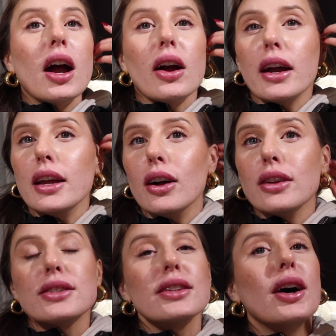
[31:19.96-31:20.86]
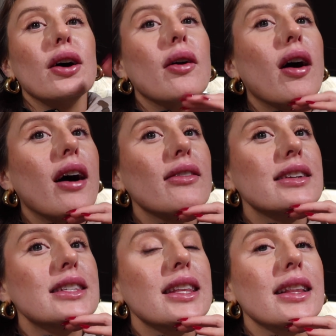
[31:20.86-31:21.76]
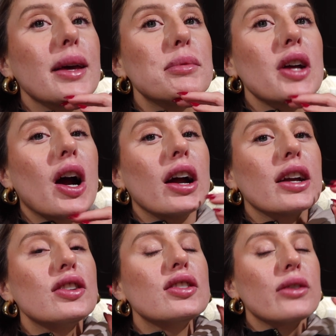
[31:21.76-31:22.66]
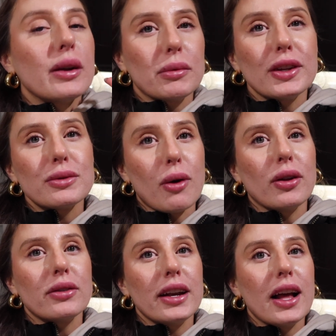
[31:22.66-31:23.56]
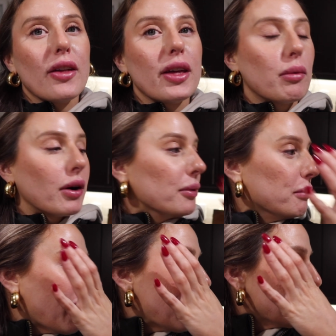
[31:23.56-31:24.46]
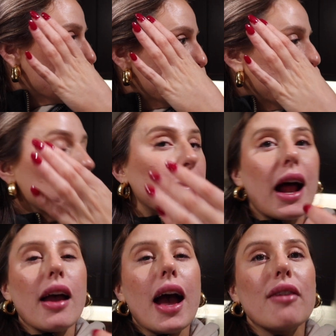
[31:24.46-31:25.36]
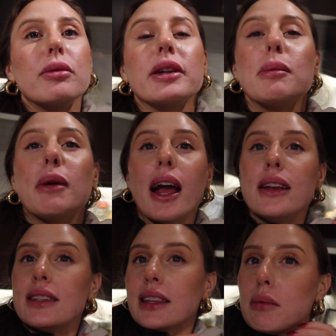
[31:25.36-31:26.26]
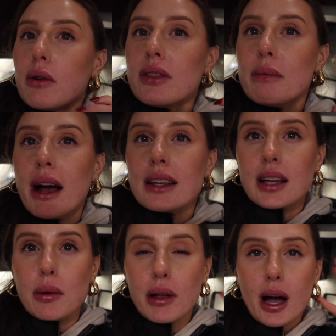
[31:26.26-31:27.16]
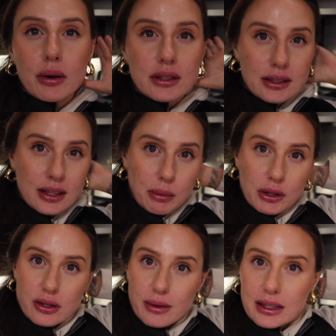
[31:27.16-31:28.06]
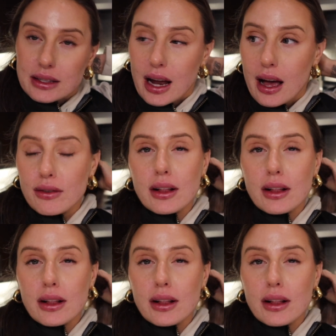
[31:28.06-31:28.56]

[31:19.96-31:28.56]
All right, y'all. So obviously the lips are extremely swollen right now. They weren't bad earlier, but I haven't really been icing them over the past couple hours because I've been doing stuff,